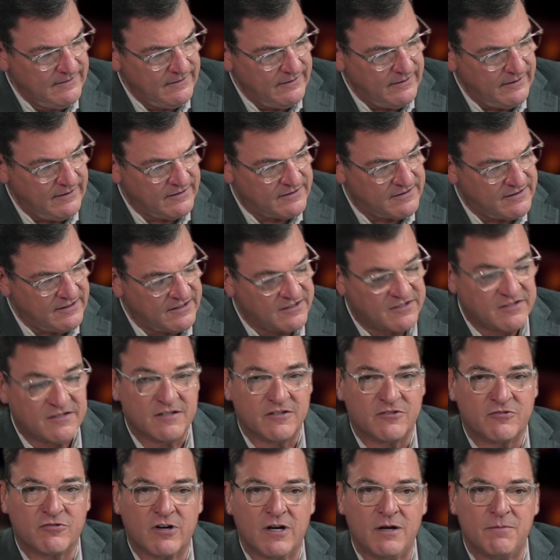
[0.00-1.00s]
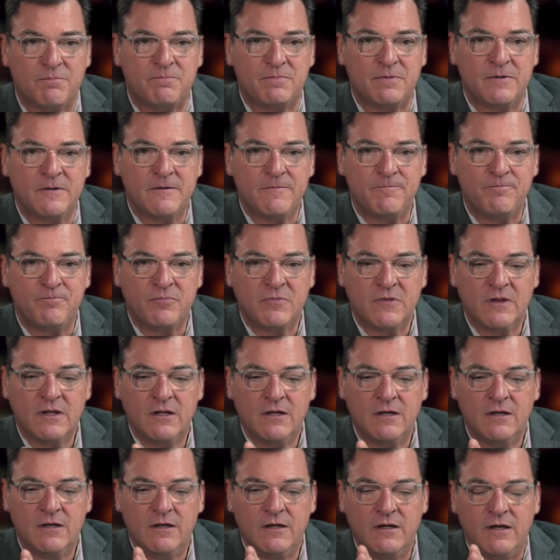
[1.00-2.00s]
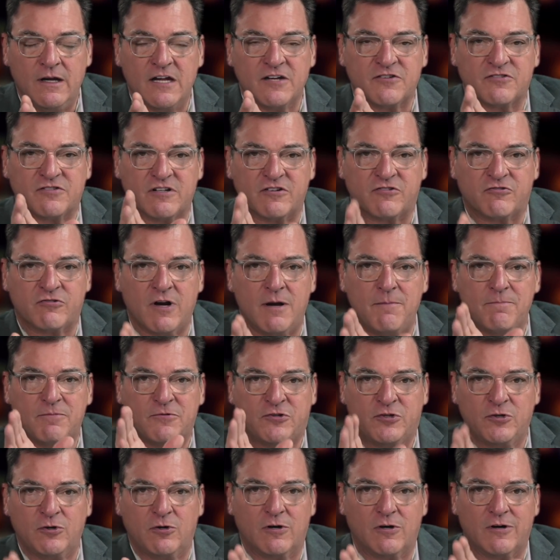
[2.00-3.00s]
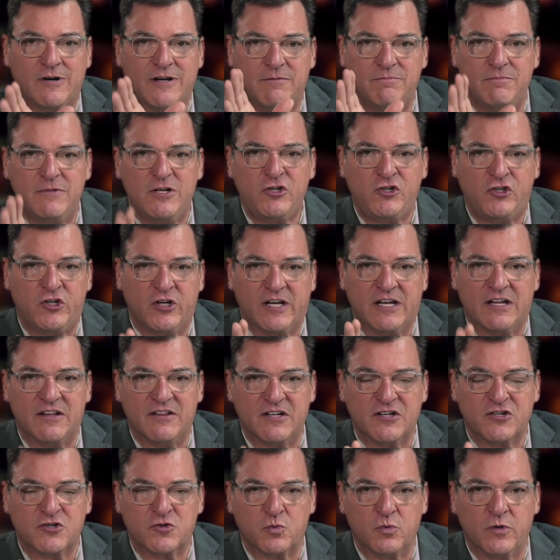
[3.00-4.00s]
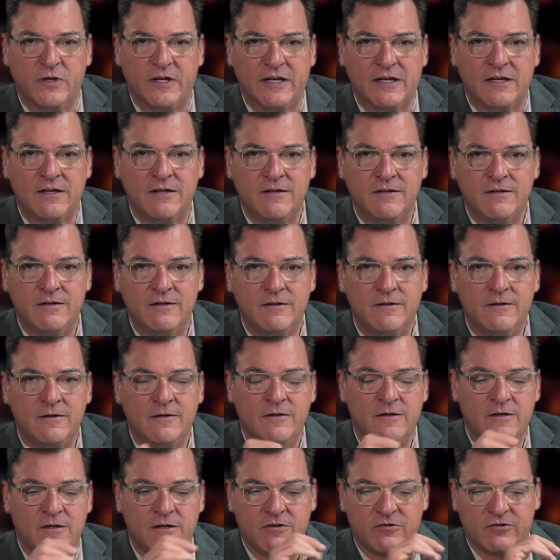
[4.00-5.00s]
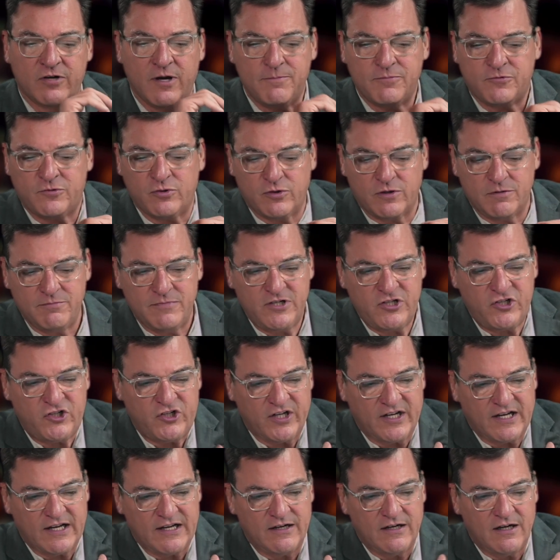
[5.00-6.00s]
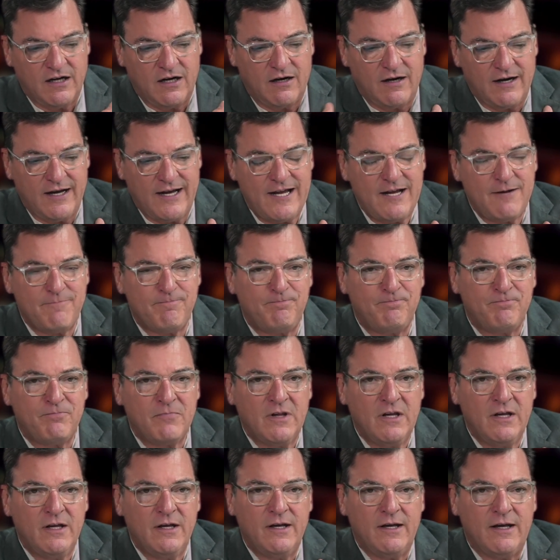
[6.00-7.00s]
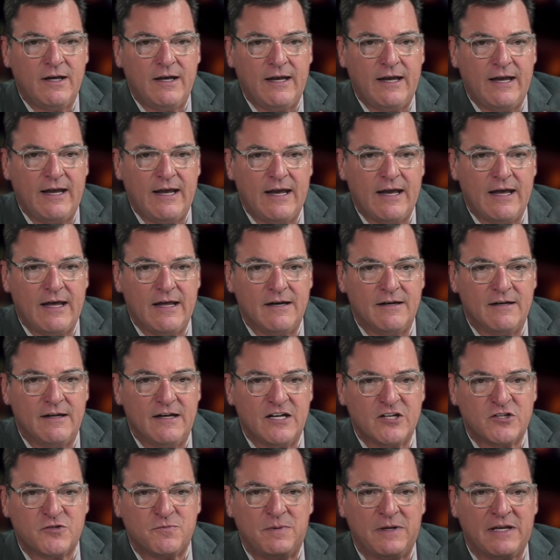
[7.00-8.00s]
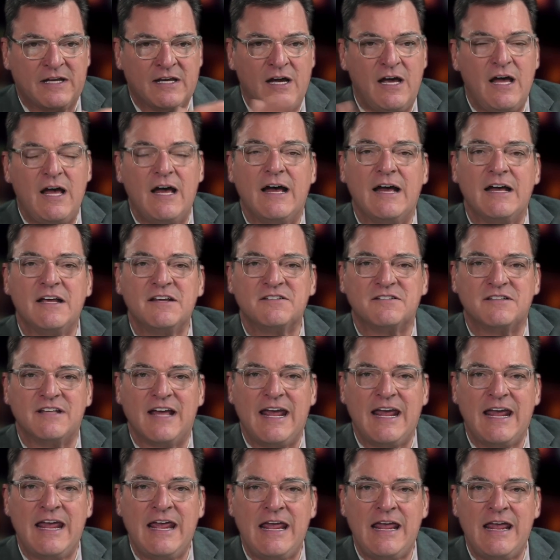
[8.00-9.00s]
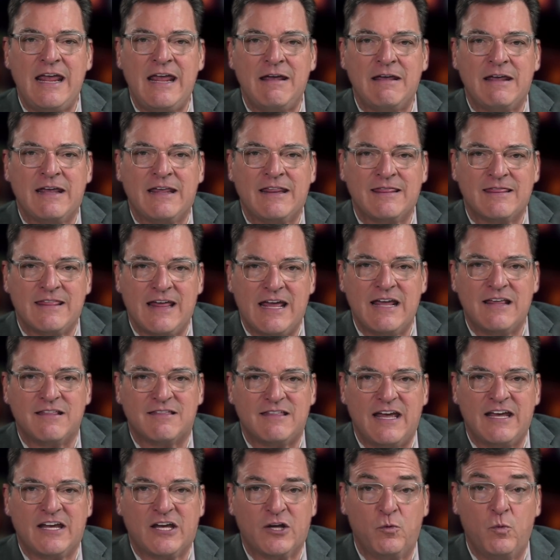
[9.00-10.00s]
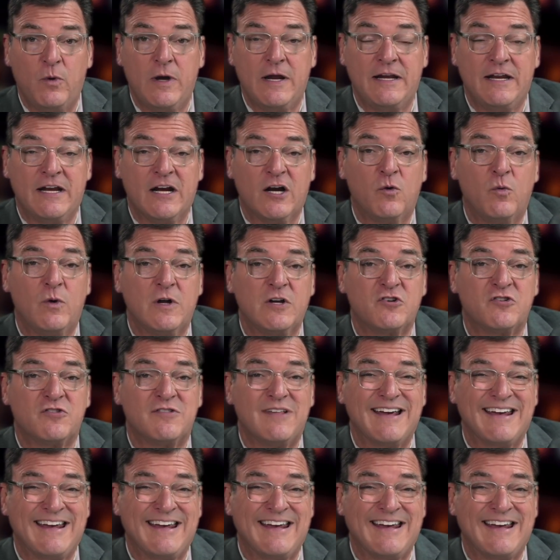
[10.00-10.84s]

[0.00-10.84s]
It's the Trump tour in Michigan this week. Trump tour Michigan, all right? And it's because they think they can win here, which they